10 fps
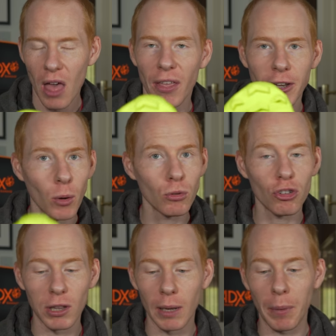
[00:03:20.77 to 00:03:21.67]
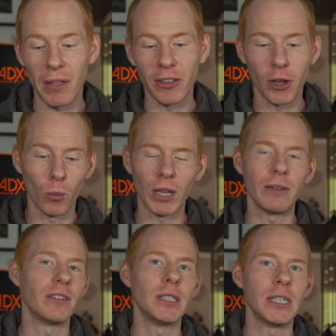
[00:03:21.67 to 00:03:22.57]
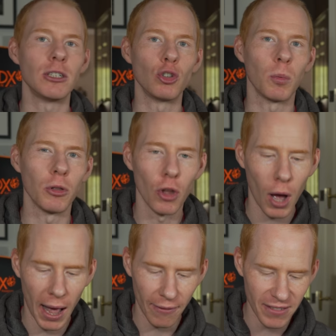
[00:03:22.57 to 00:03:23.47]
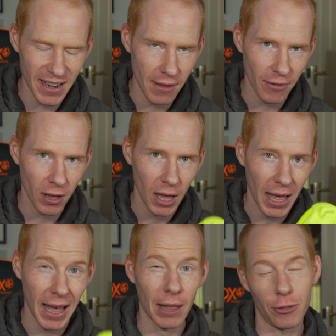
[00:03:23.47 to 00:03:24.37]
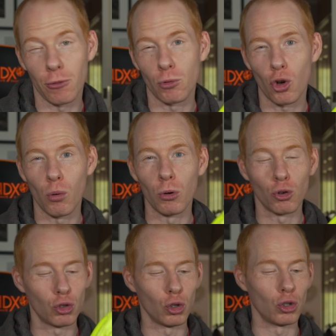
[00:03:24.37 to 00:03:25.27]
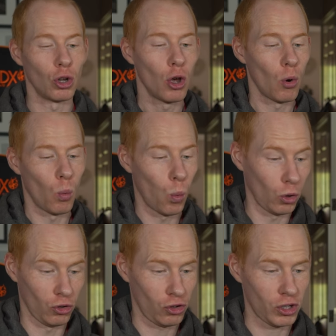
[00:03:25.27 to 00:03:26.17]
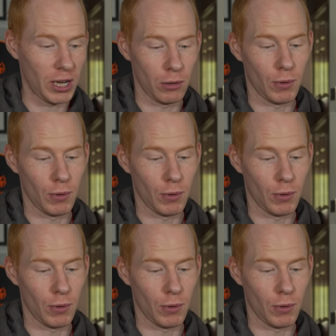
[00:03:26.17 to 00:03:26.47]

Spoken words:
They don't slip and they don't even need a double knot. I've never had them come undone once in a